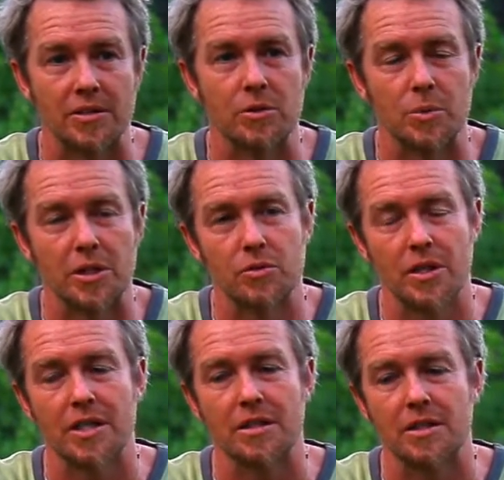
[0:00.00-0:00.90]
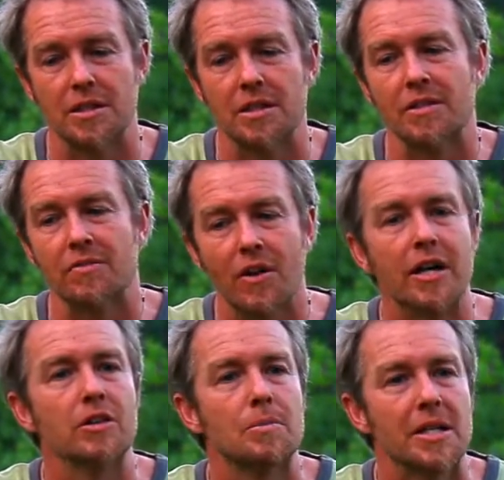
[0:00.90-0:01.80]
So we create an
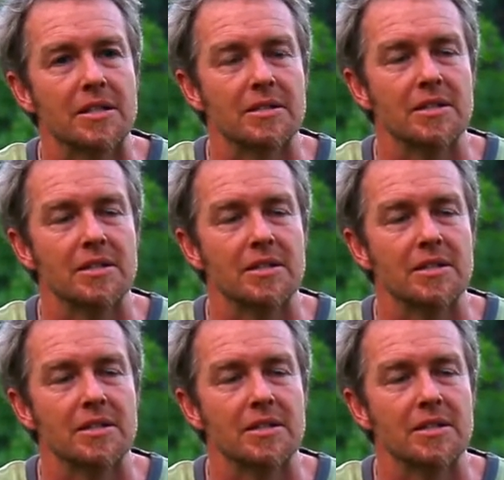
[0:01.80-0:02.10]
environment